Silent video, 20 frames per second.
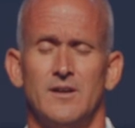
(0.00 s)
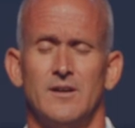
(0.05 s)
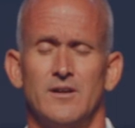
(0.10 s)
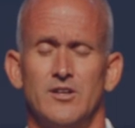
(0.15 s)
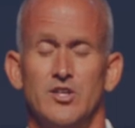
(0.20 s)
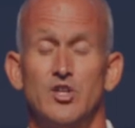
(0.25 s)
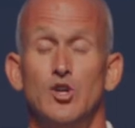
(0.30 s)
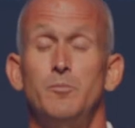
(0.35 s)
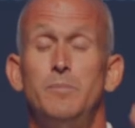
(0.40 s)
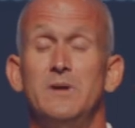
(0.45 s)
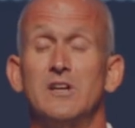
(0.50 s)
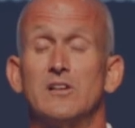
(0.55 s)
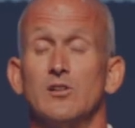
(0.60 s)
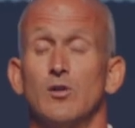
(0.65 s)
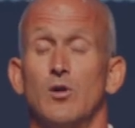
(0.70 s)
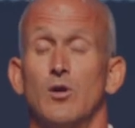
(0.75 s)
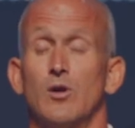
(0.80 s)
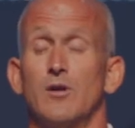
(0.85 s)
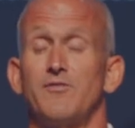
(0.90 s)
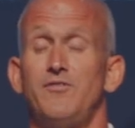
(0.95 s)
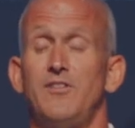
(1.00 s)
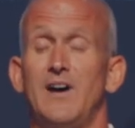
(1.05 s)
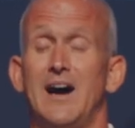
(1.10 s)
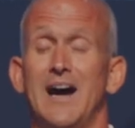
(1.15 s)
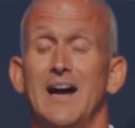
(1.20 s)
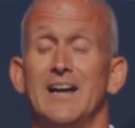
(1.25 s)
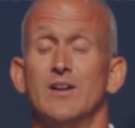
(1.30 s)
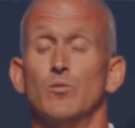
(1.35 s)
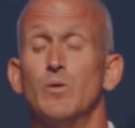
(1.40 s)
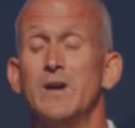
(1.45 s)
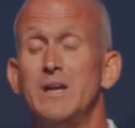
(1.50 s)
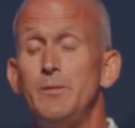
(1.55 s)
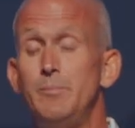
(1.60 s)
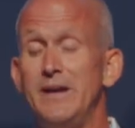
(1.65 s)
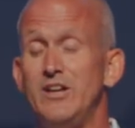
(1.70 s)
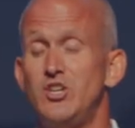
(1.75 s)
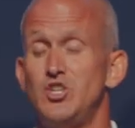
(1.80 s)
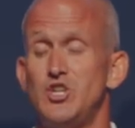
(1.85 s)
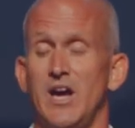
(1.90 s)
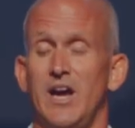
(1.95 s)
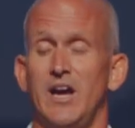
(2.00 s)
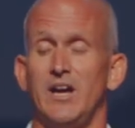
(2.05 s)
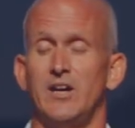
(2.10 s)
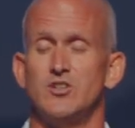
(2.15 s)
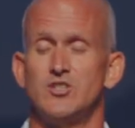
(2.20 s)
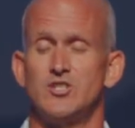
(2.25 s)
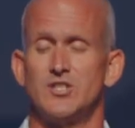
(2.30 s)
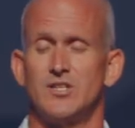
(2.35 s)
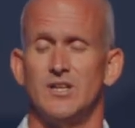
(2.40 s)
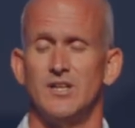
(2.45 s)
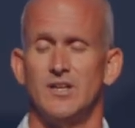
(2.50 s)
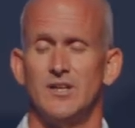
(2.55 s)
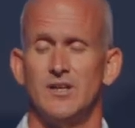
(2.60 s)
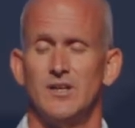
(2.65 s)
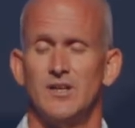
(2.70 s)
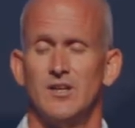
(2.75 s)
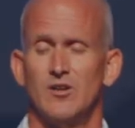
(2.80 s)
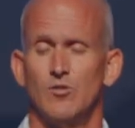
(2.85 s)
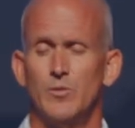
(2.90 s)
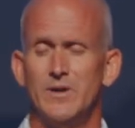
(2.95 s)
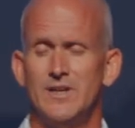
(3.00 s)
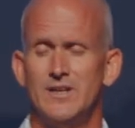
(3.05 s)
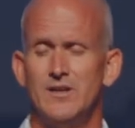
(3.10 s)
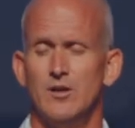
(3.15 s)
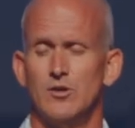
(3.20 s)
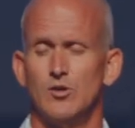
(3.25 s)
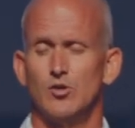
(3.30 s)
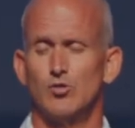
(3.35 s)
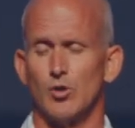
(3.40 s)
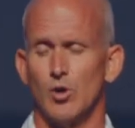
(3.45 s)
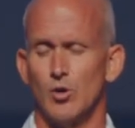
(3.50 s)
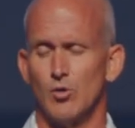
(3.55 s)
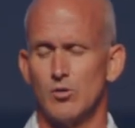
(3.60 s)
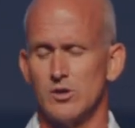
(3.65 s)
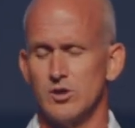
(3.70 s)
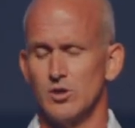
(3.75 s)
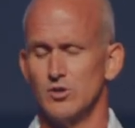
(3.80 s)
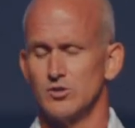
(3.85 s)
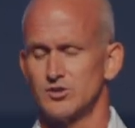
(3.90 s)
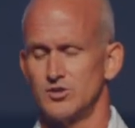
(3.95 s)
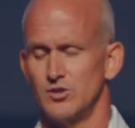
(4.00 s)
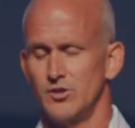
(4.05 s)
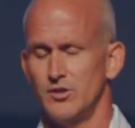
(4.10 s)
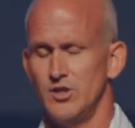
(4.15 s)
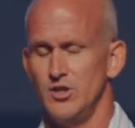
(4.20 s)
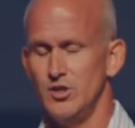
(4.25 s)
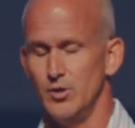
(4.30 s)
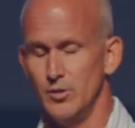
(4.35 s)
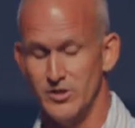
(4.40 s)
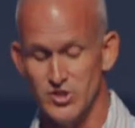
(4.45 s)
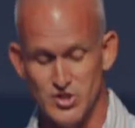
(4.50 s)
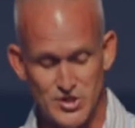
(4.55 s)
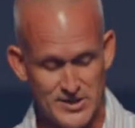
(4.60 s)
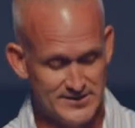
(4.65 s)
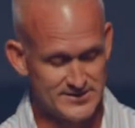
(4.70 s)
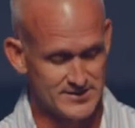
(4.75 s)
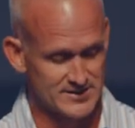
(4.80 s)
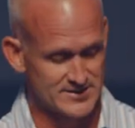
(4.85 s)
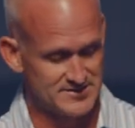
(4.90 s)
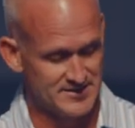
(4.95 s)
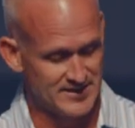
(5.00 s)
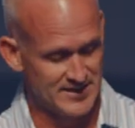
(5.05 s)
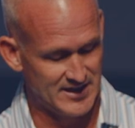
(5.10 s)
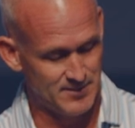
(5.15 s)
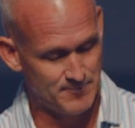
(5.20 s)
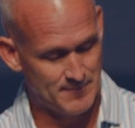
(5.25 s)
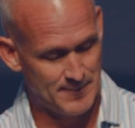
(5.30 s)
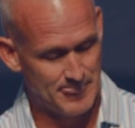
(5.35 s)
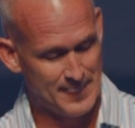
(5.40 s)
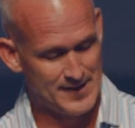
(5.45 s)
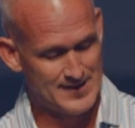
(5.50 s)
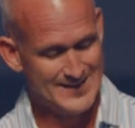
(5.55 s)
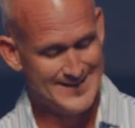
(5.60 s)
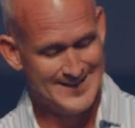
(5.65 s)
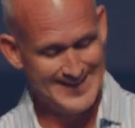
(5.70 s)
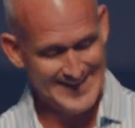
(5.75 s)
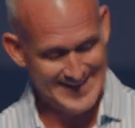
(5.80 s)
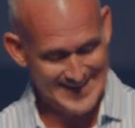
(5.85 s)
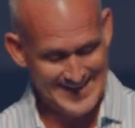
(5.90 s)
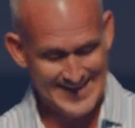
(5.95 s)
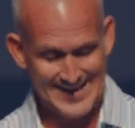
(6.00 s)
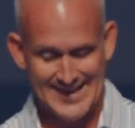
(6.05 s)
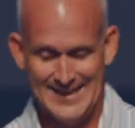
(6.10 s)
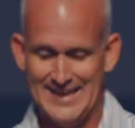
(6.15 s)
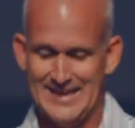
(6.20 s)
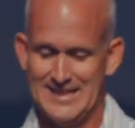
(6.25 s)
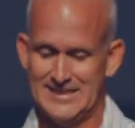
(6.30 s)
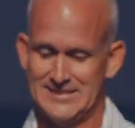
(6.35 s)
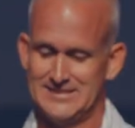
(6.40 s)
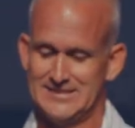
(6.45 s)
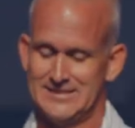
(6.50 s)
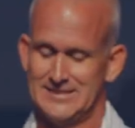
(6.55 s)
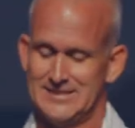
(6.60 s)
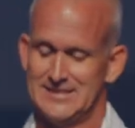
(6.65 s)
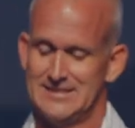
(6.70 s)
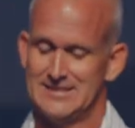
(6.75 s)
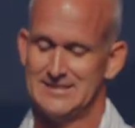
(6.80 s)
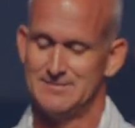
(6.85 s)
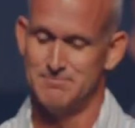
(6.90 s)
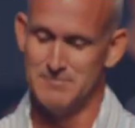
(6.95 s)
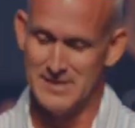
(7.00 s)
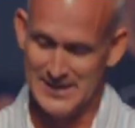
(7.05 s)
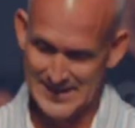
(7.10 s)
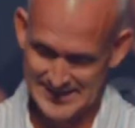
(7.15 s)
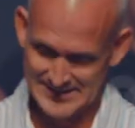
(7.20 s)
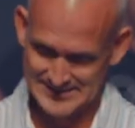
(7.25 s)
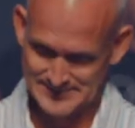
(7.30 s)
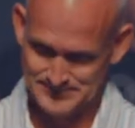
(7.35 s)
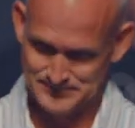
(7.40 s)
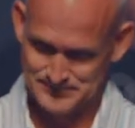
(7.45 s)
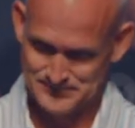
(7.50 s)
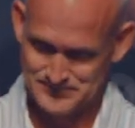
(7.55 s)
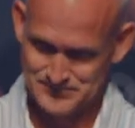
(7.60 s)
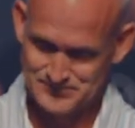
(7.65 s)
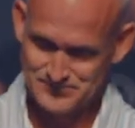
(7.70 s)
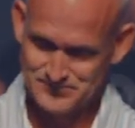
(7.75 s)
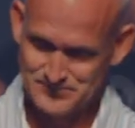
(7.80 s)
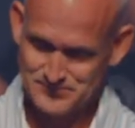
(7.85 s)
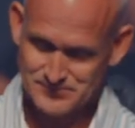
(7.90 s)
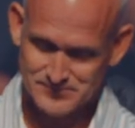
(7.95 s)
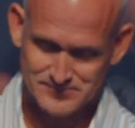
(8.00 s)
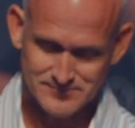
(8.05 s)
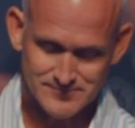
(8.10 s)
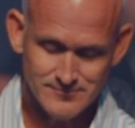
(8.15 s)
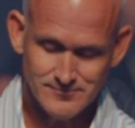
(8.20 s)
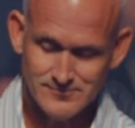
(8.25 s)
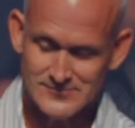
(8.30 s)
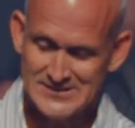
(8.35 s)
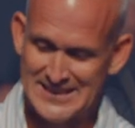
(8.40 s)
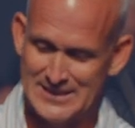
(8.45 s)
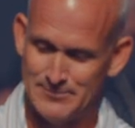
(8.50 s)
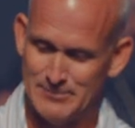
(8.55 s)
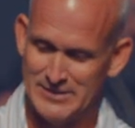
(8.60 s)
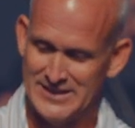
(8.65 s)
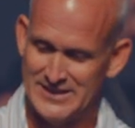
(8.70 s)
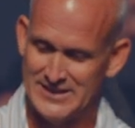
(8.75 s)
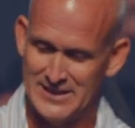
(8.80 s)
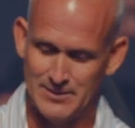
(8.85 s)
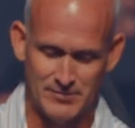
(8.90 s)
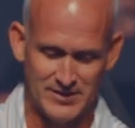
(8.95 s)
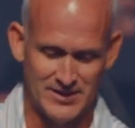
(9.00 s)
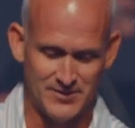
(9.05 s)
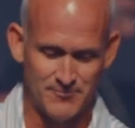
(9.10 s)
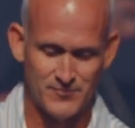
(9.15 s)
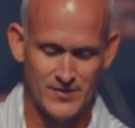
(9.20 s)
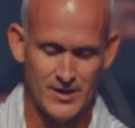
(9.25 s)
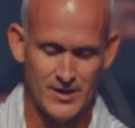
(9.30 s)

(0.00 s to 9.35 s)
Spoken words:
You'd be glorified. We'd be changed. We'd grow closer to you. In Jesus' name, amen. Amen, amen.